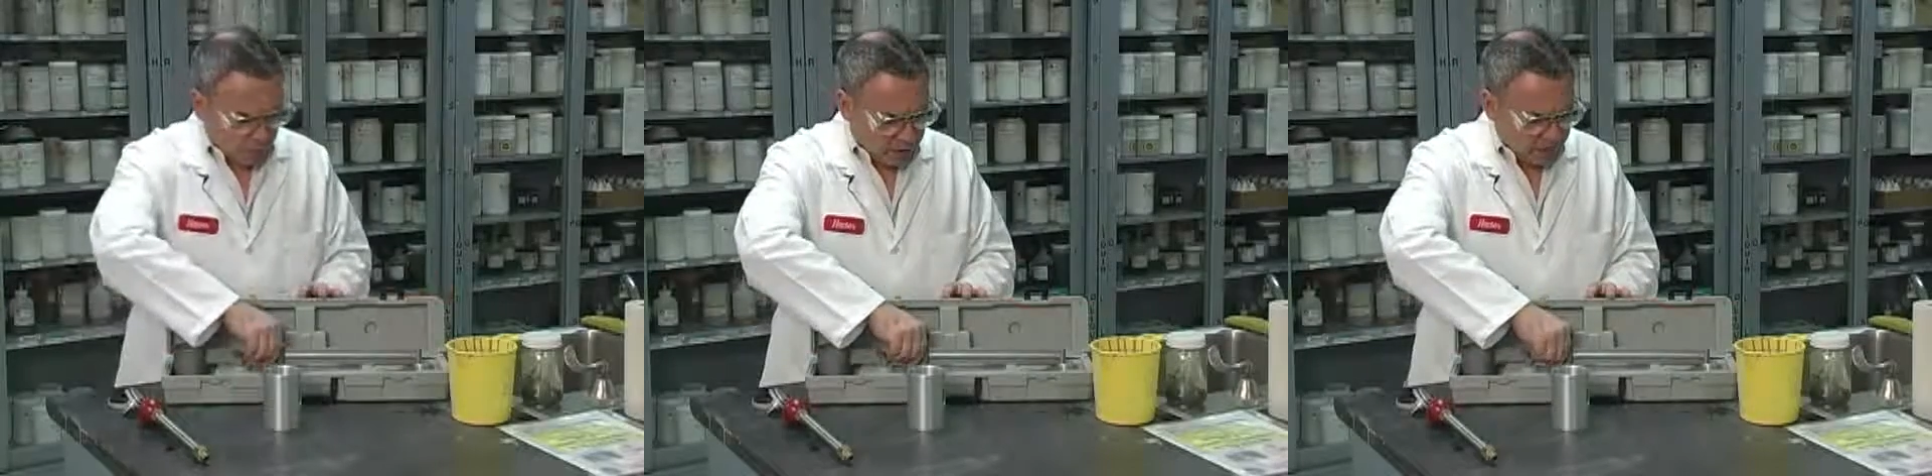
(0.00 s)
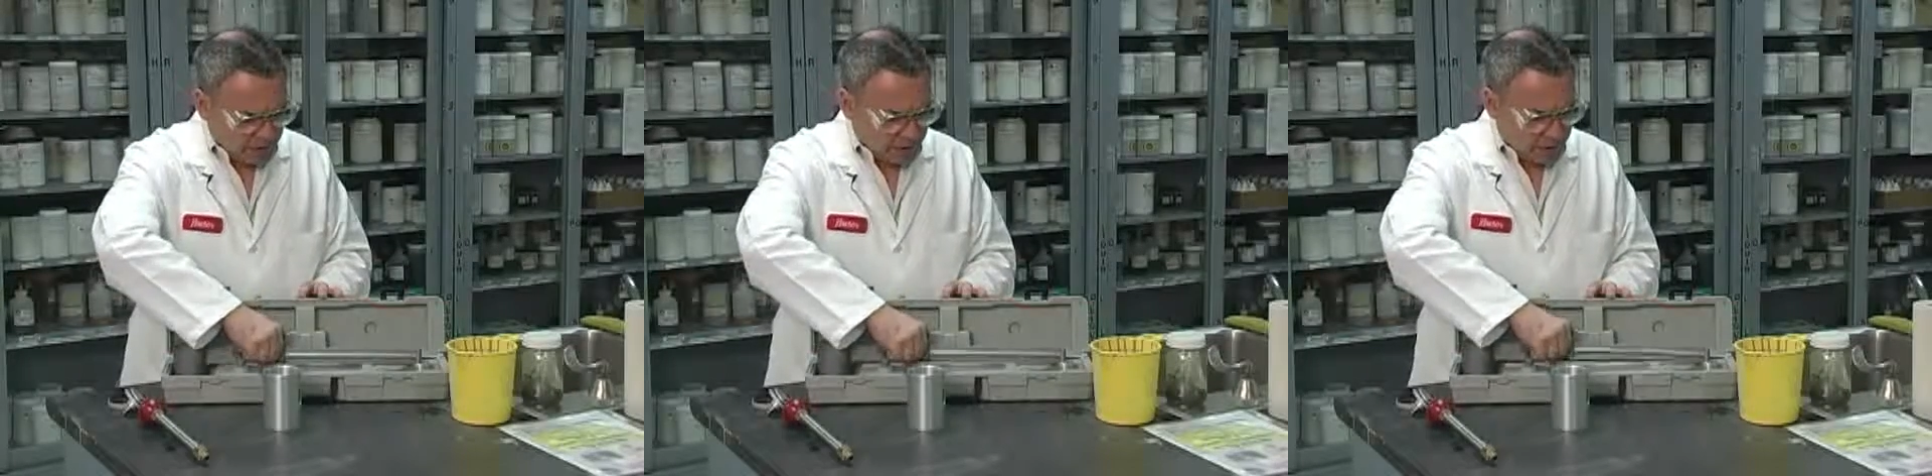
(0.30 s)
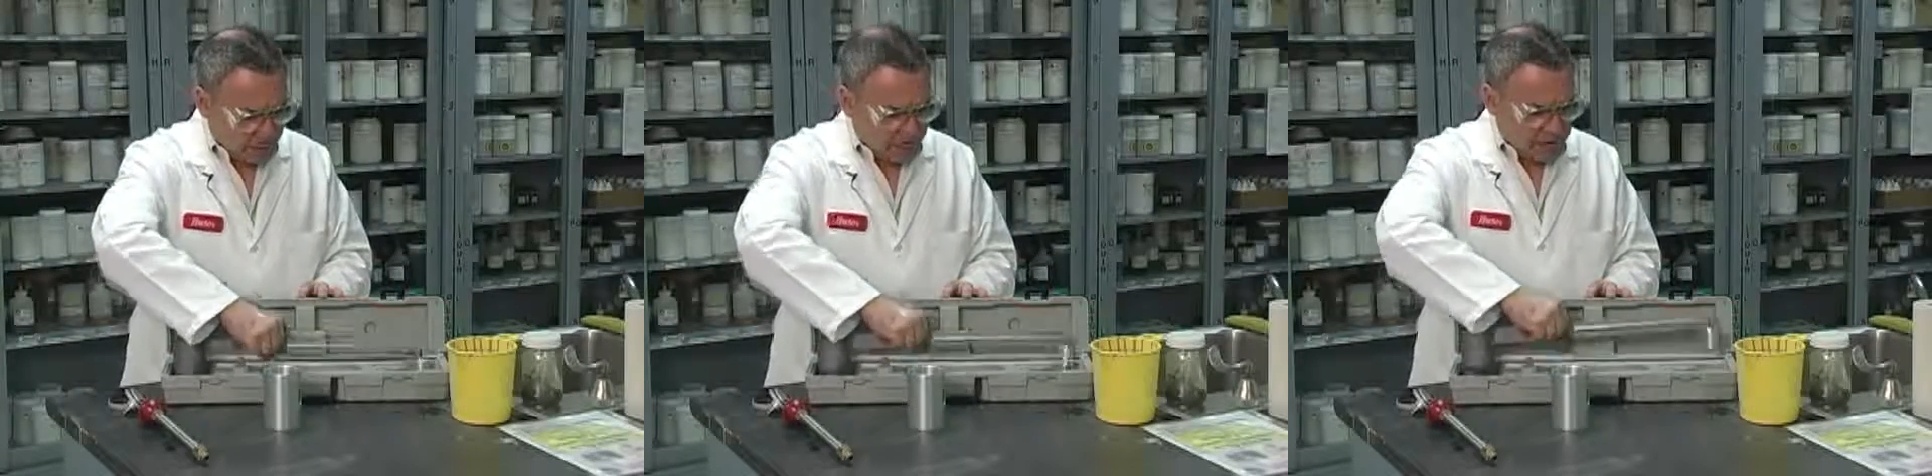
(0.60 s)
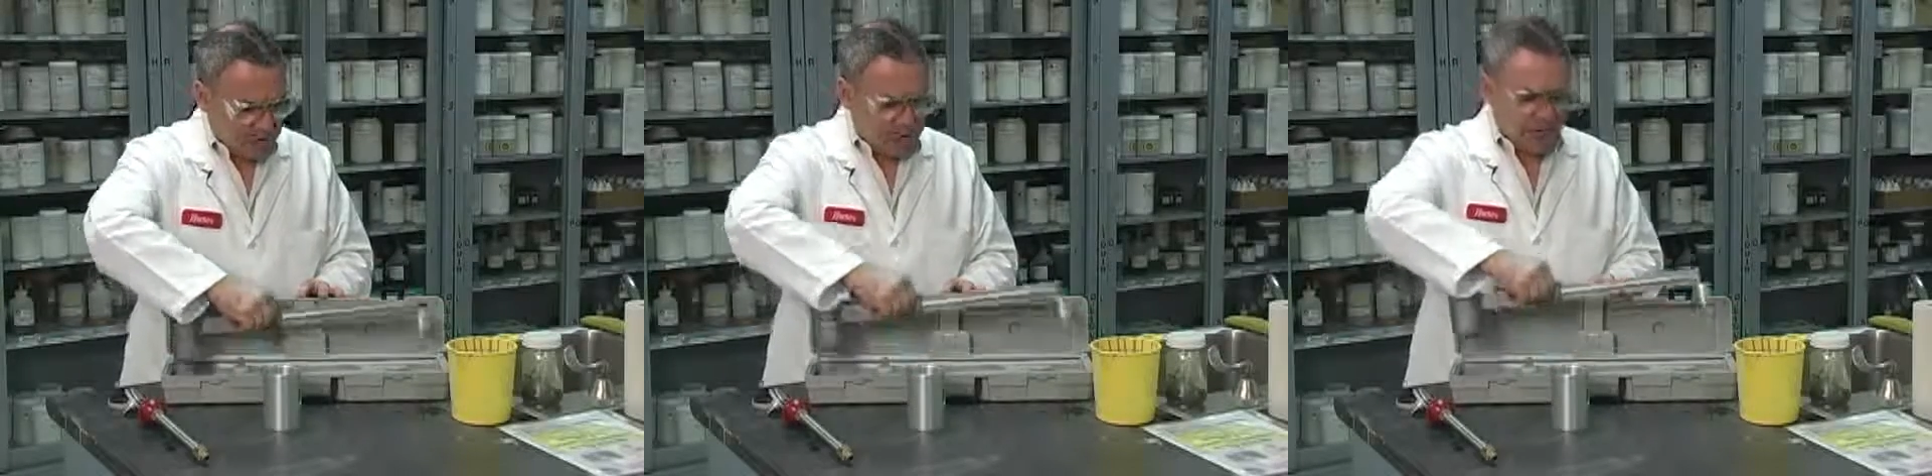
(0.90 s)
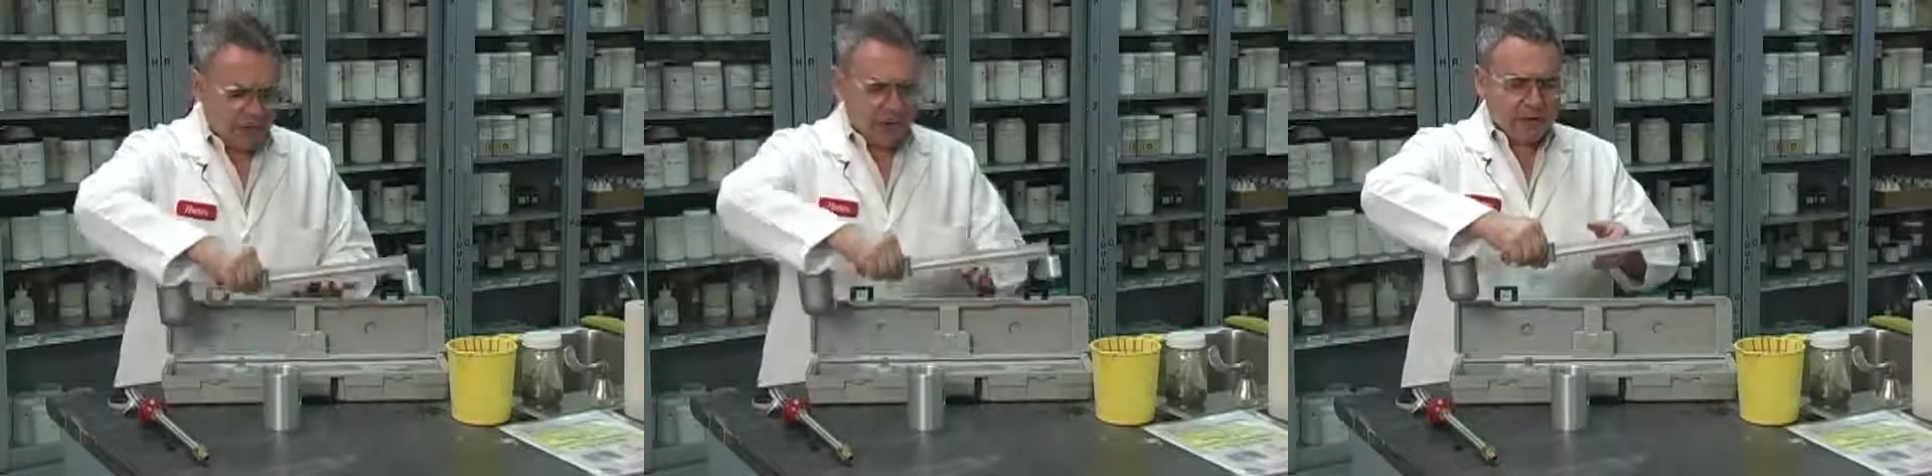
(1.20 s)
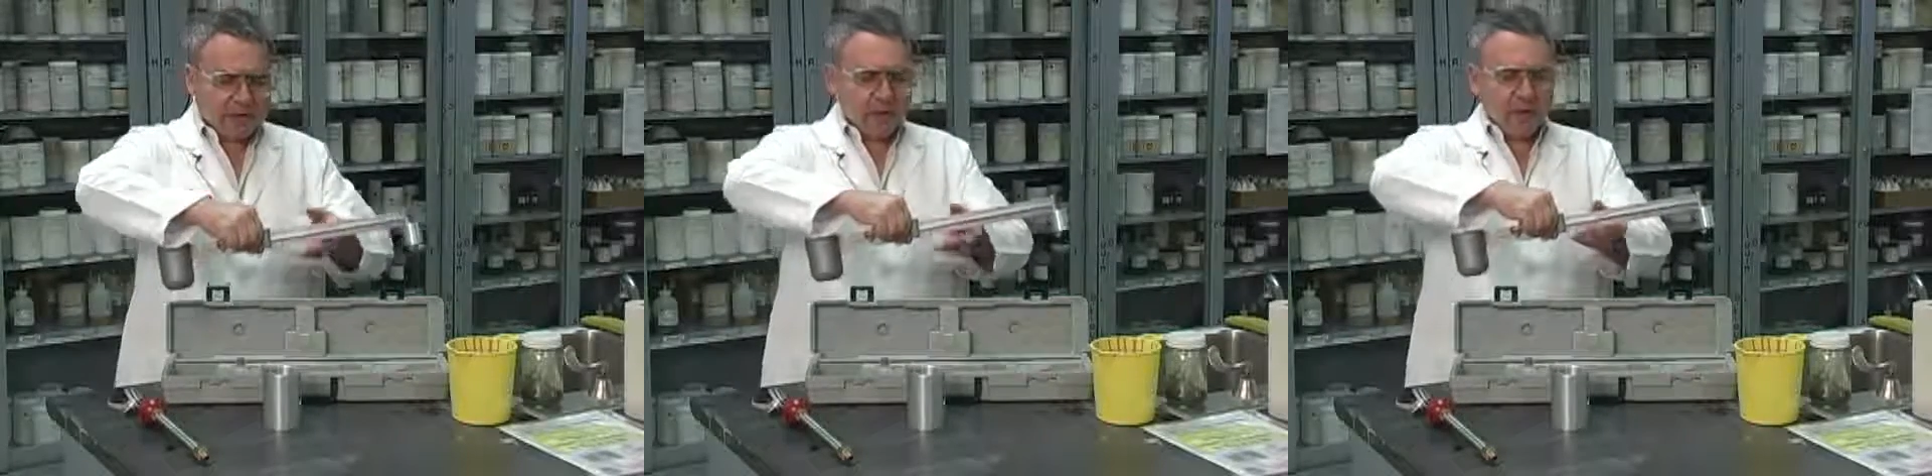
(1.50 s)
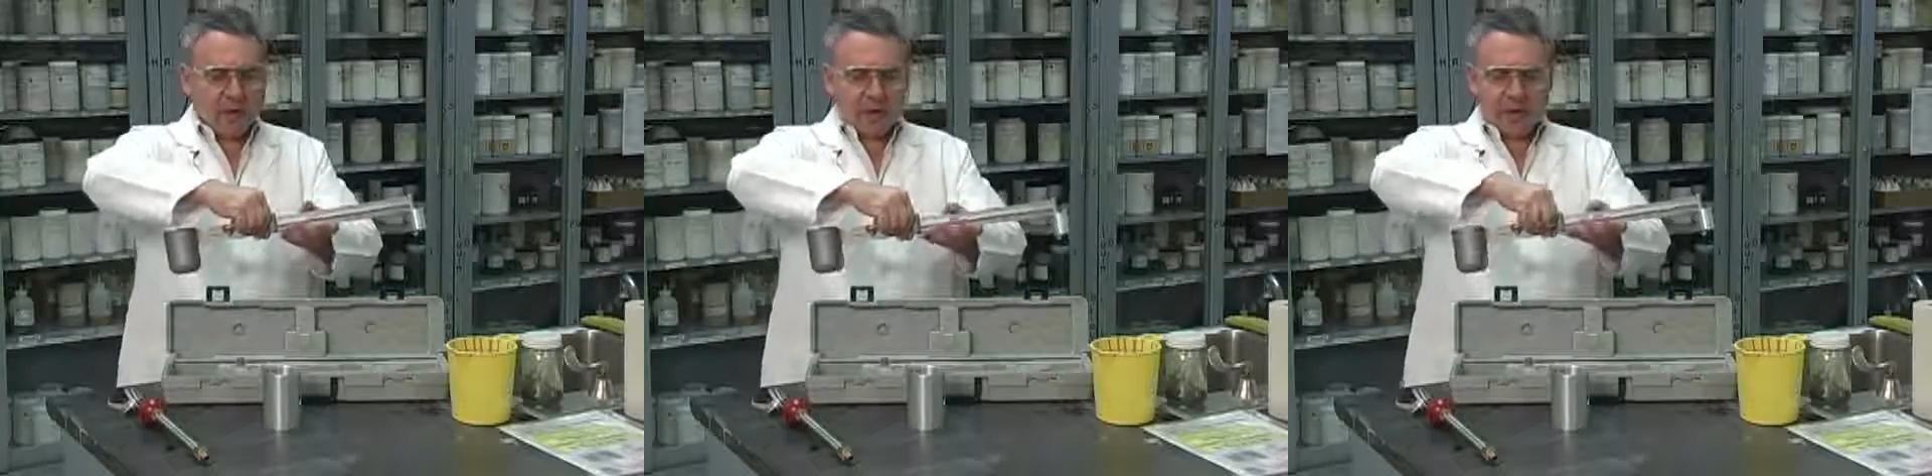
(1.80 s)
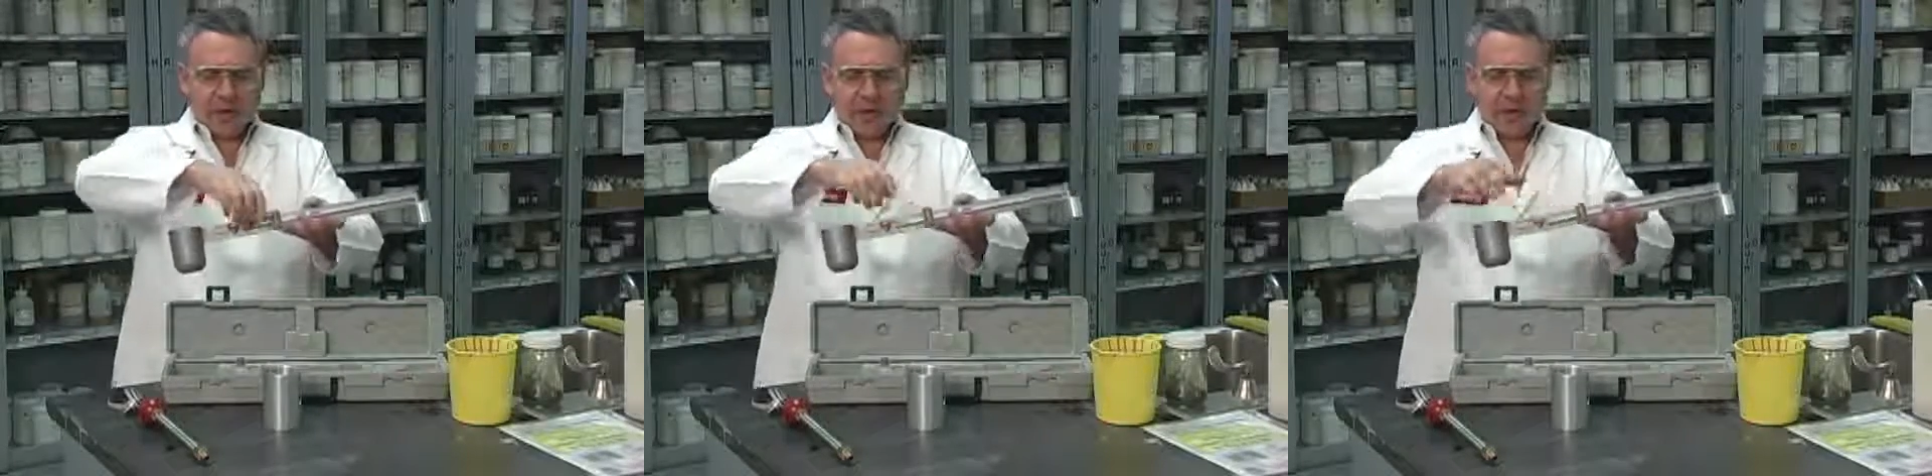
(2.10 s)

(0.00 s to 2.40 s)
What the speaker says: can see that this is very similar than